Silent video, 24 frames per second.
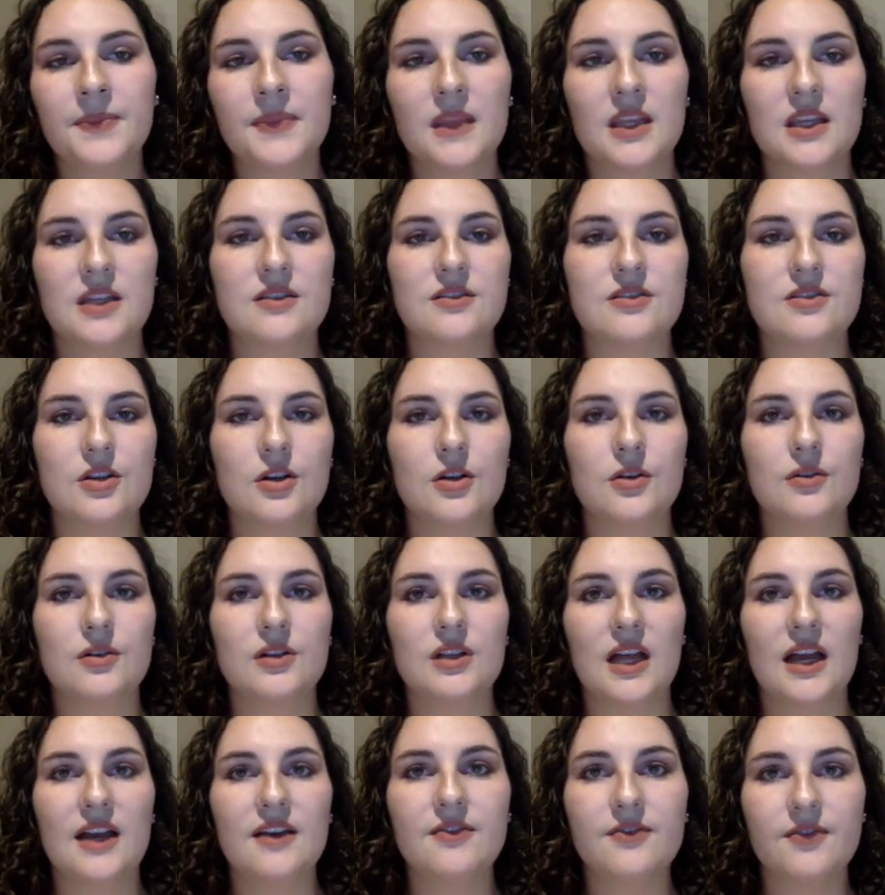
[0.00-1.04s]
And so
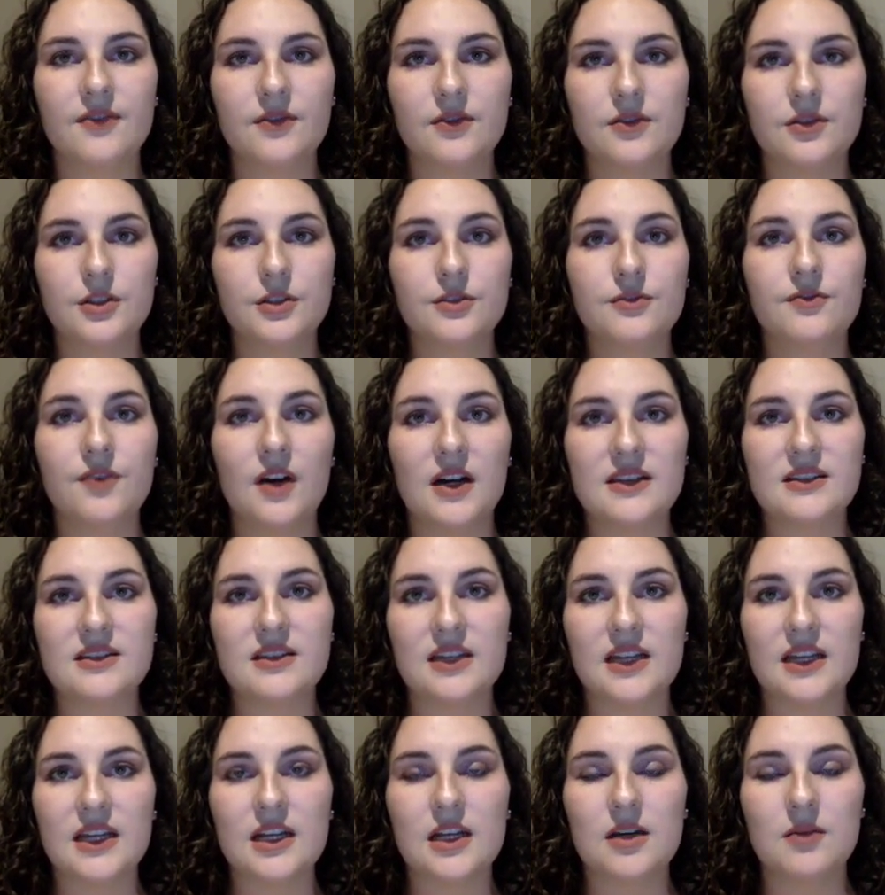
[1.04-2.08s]

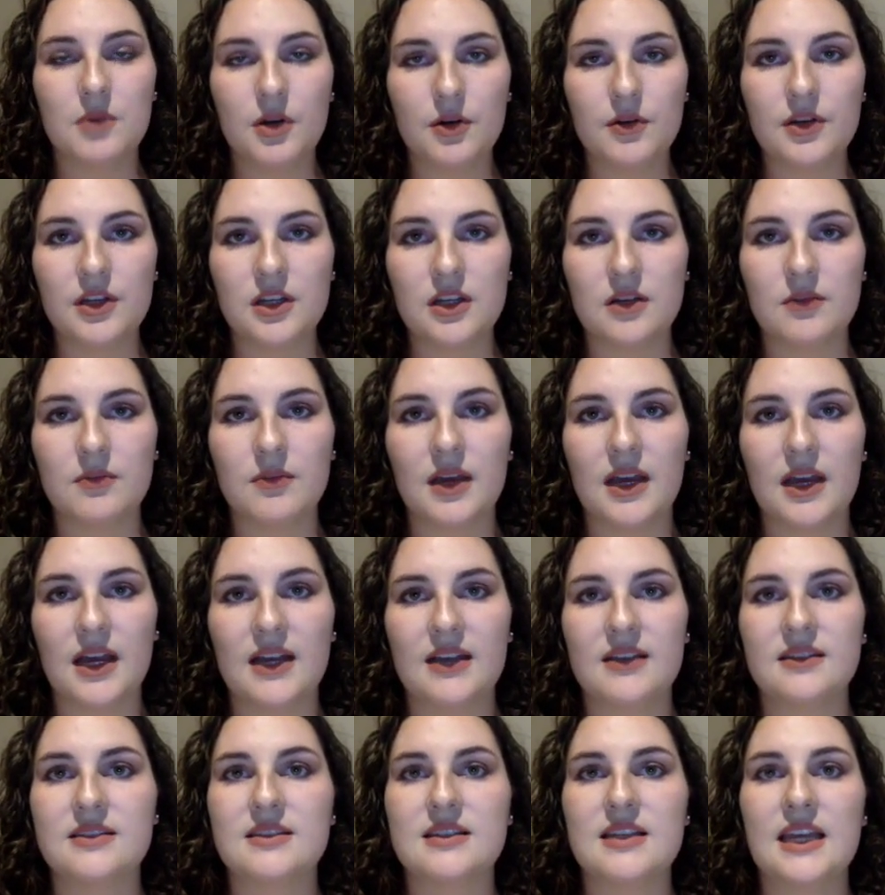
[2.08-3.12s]
glufosinate ammonium
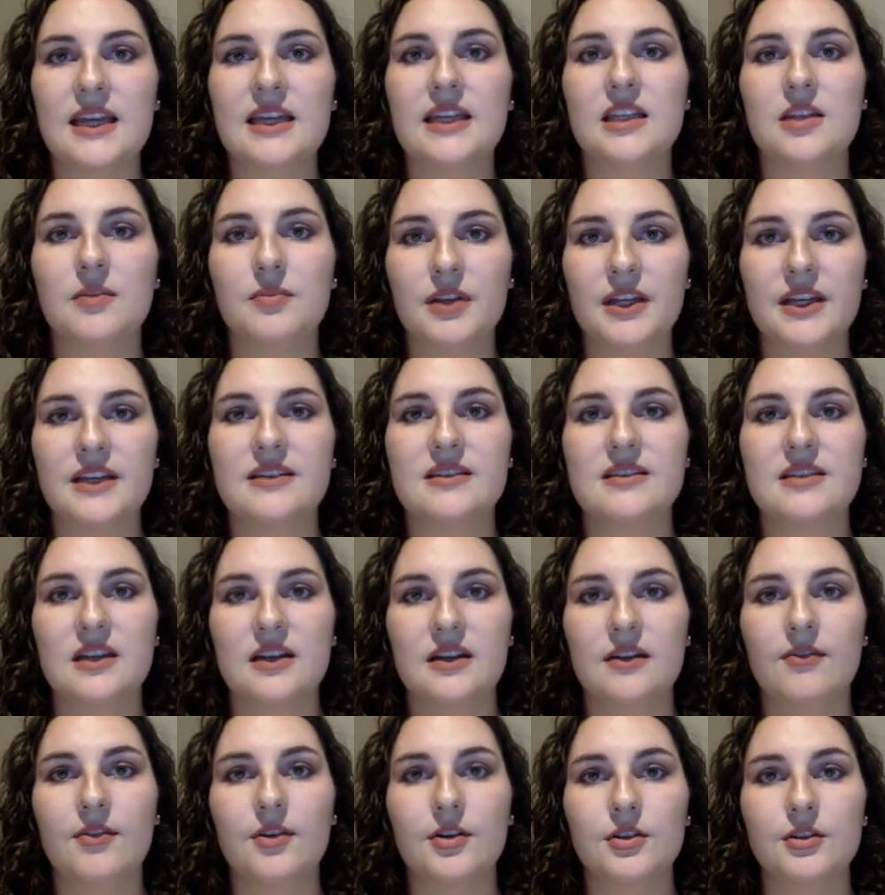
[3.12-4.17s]
has taken the place
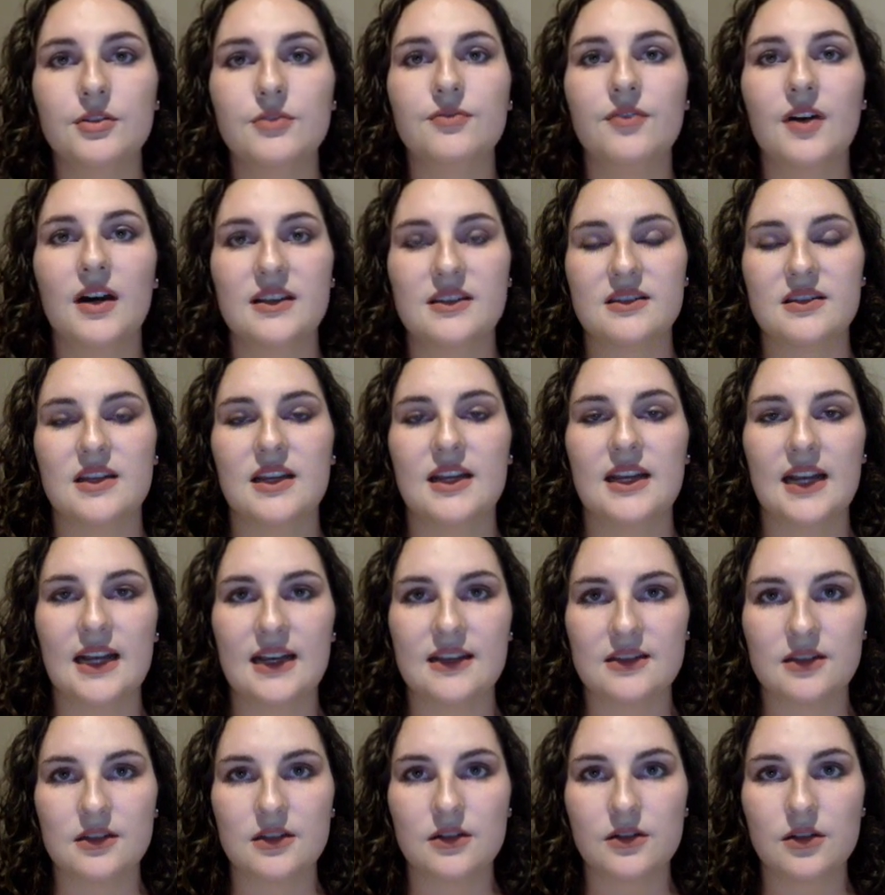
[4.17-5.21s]
of glufosinate
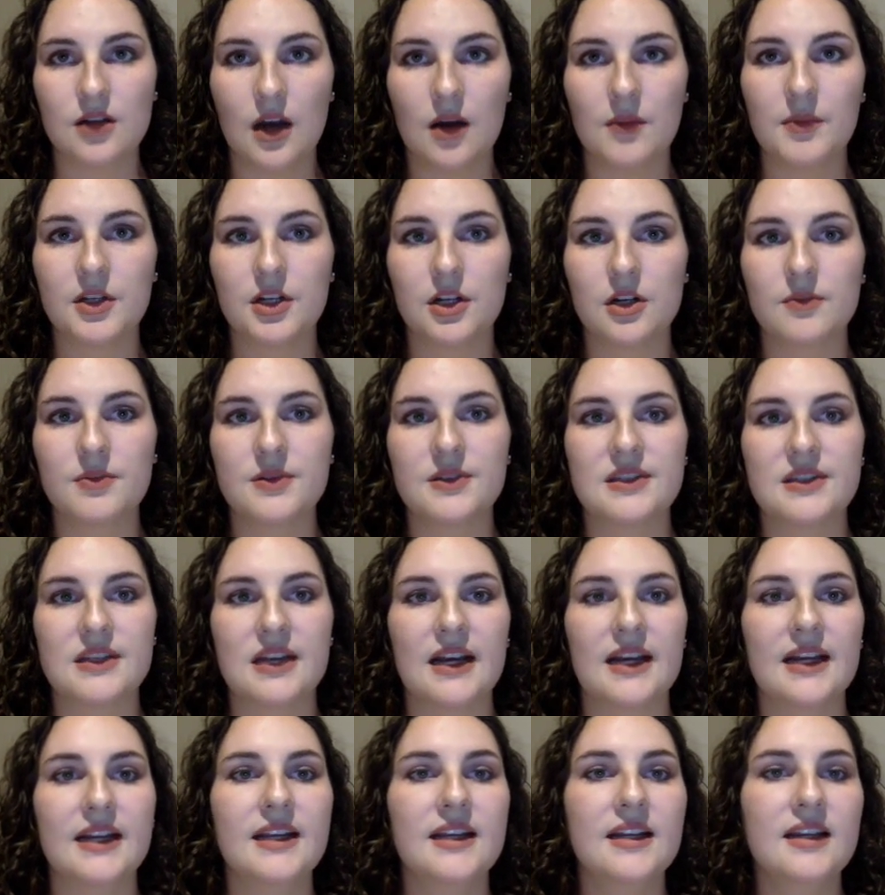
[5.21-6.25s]
as a common
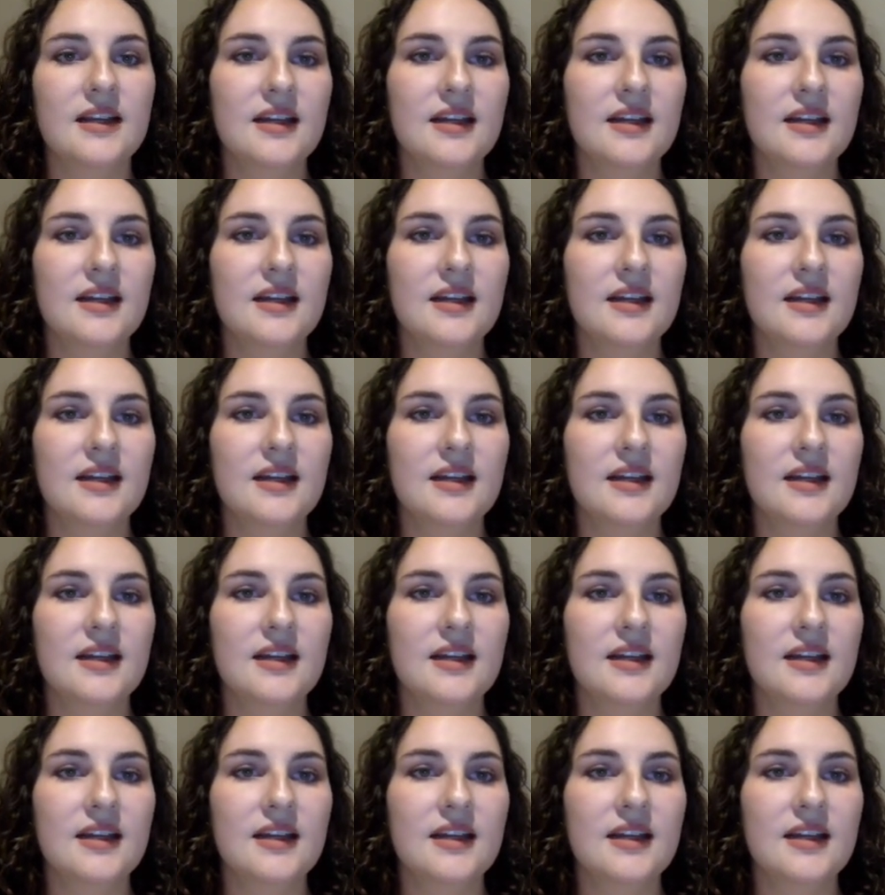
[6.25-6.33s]
herbicide,